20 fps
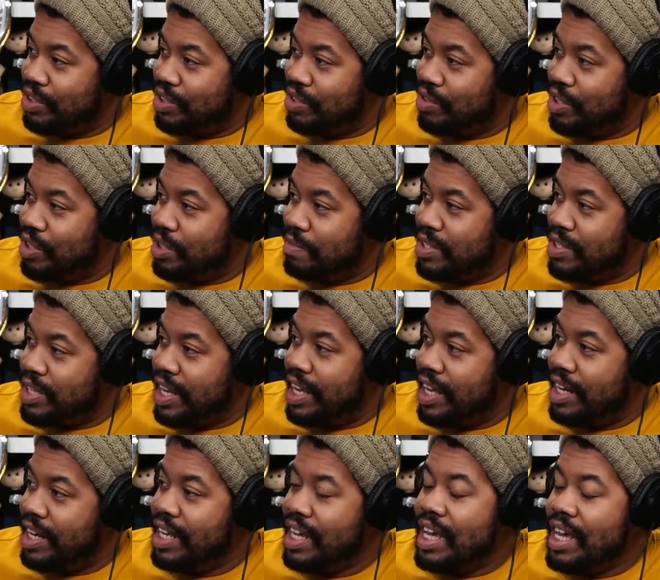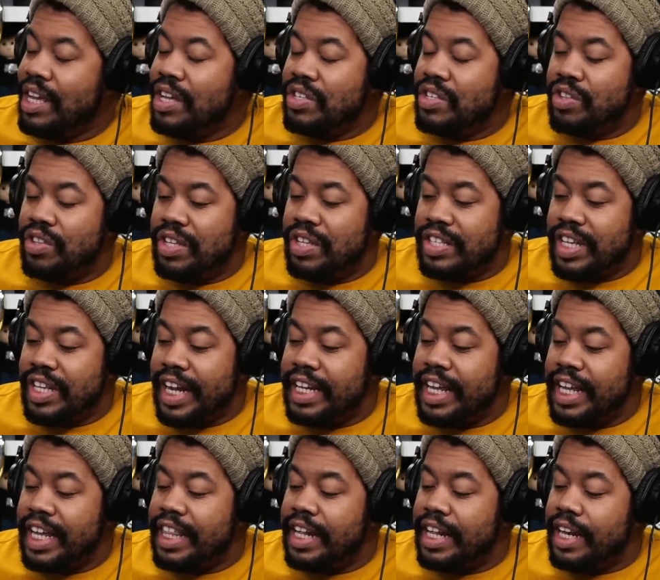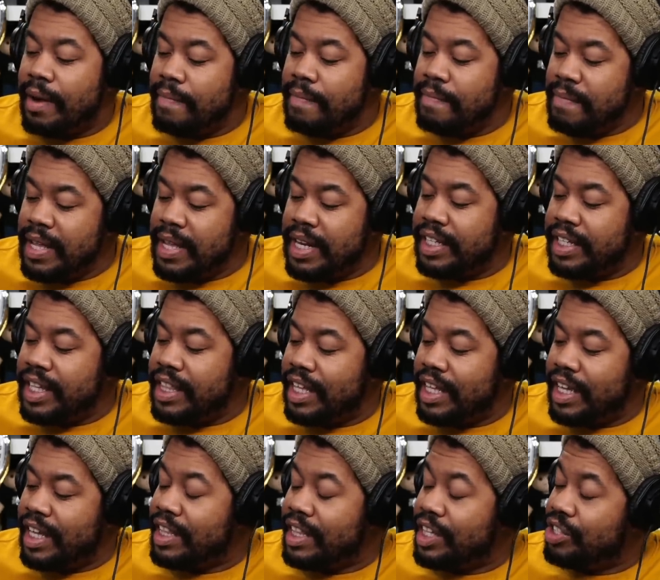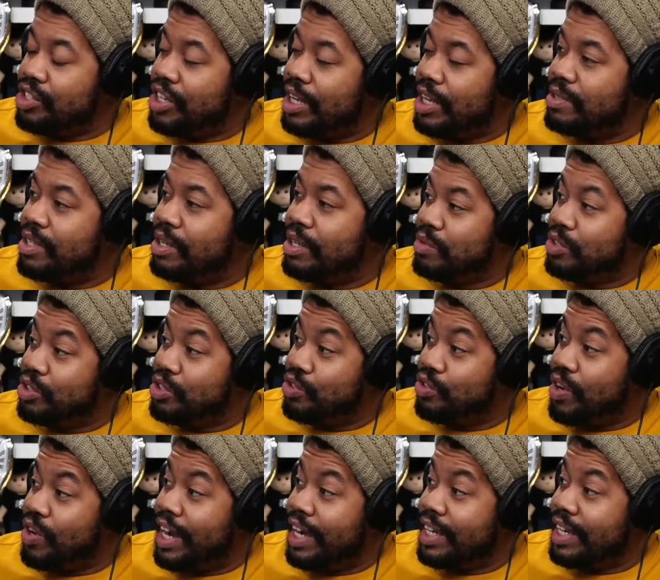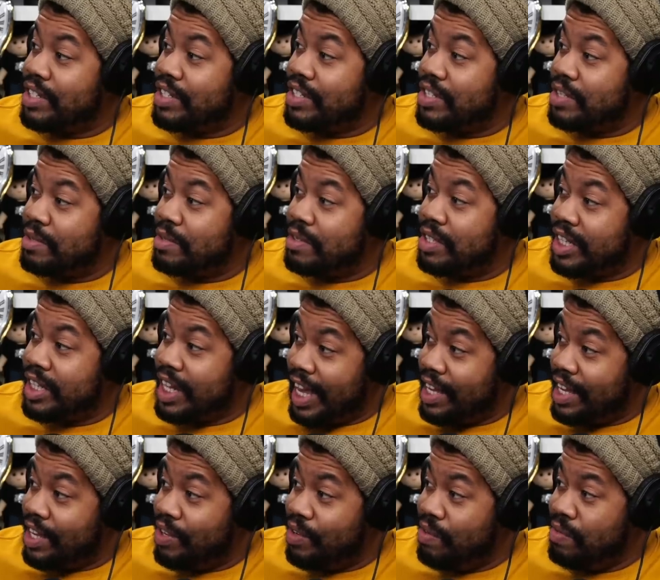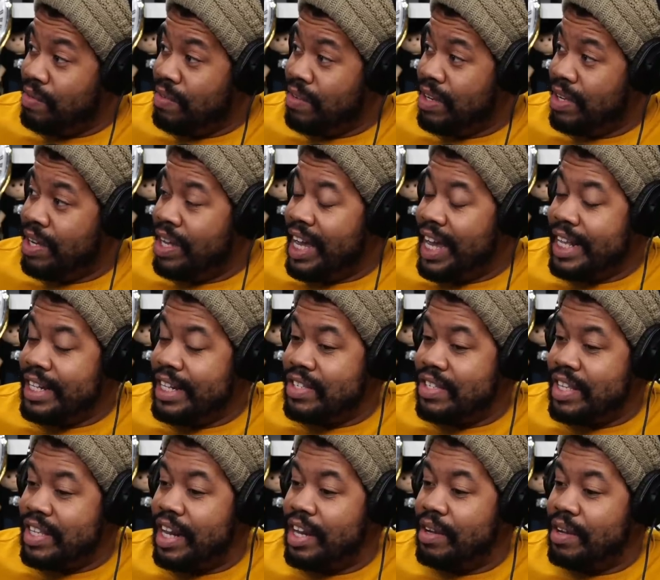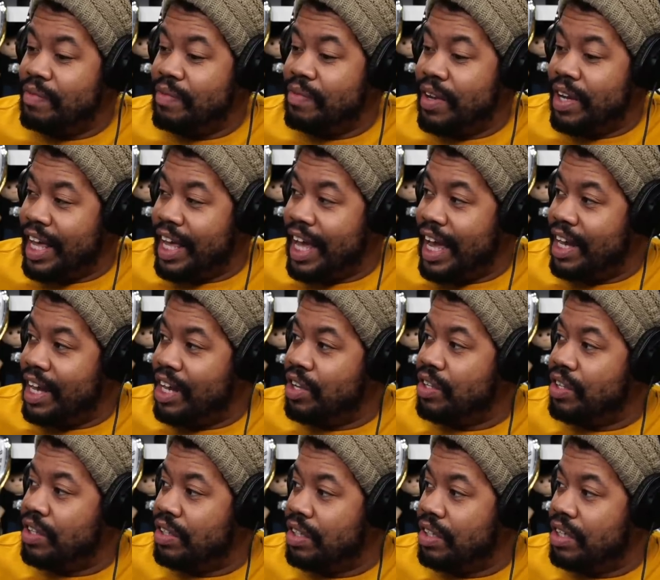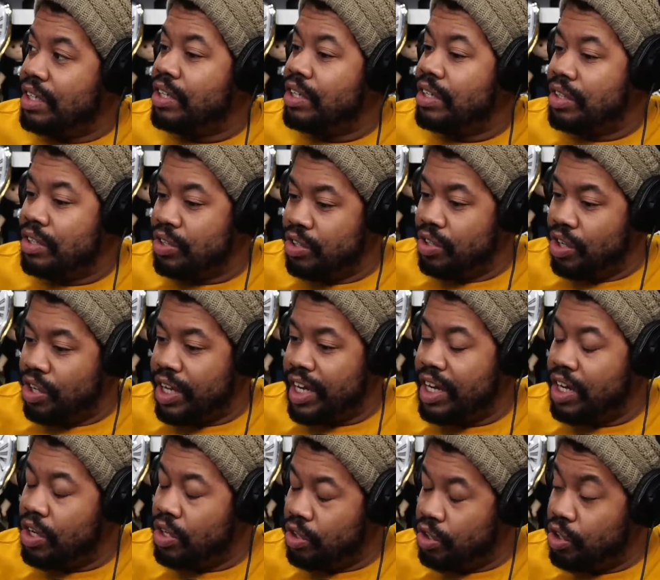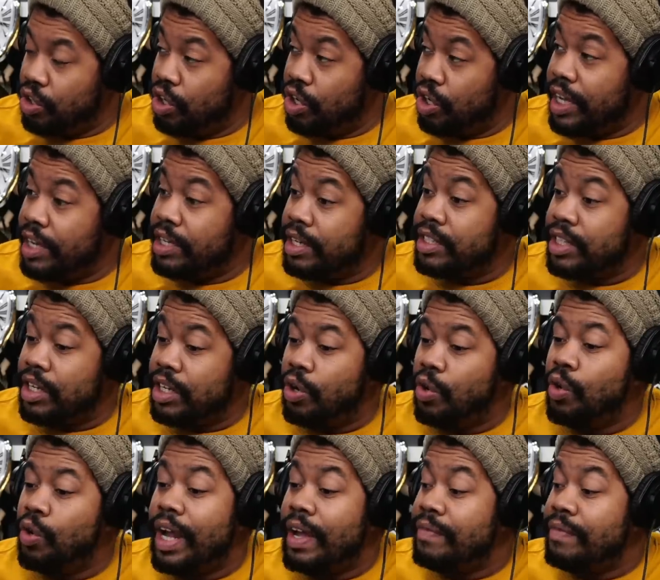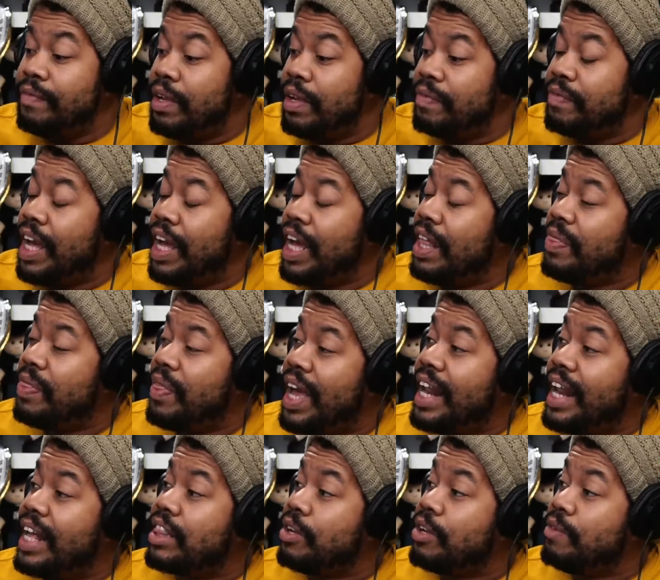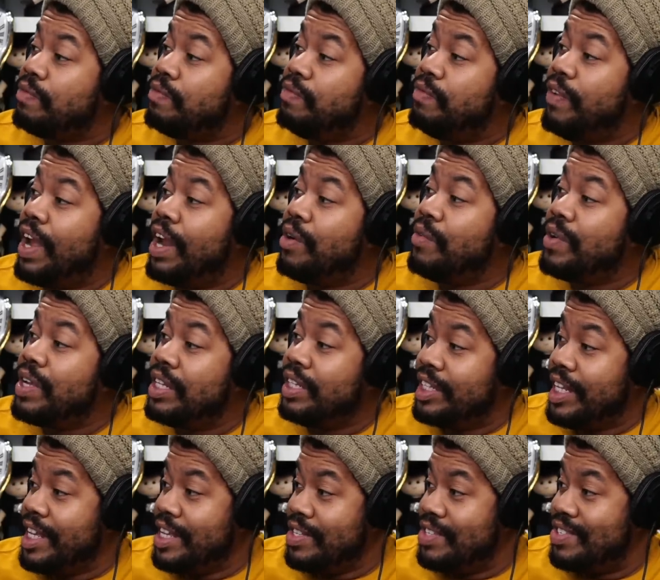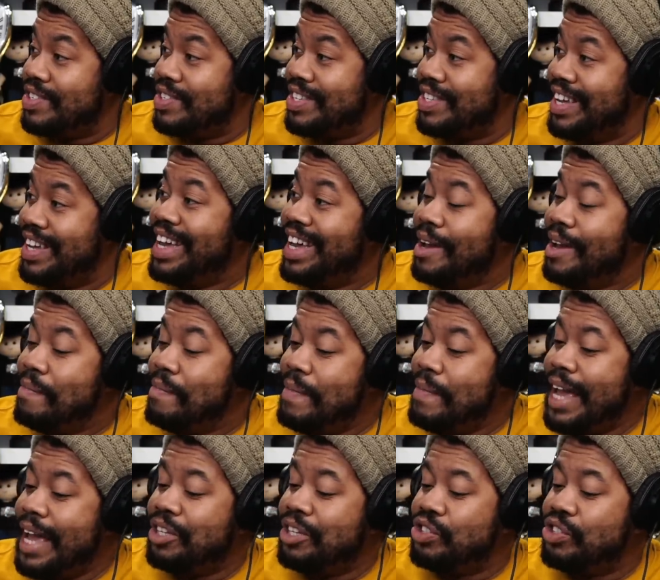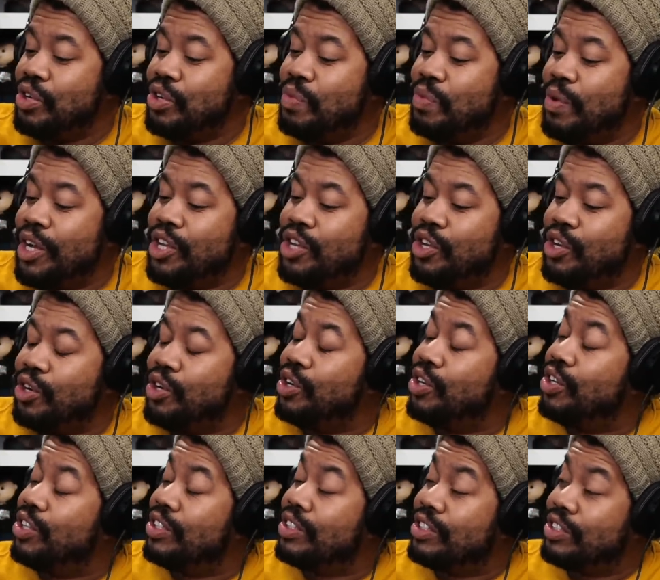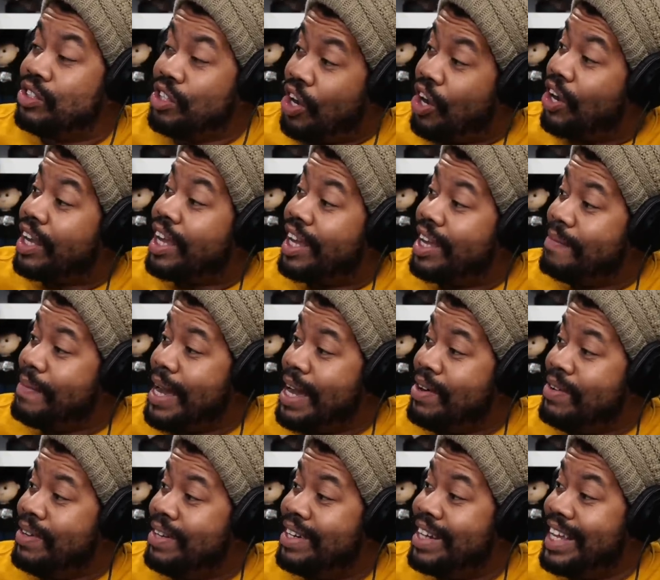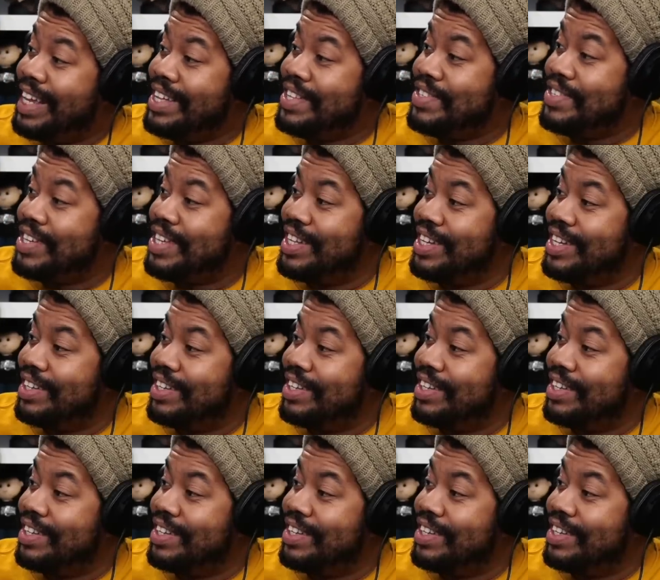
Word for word: You know what I'm I saying? What saying? Yeah, yeah. So this idea that immediately thinking that James Gunn trying to slight you, right? Instead of again, have a meeting, talk, have a at, conversation. Look at the, or if if not that, at the very least, make sure what you're talking about isn't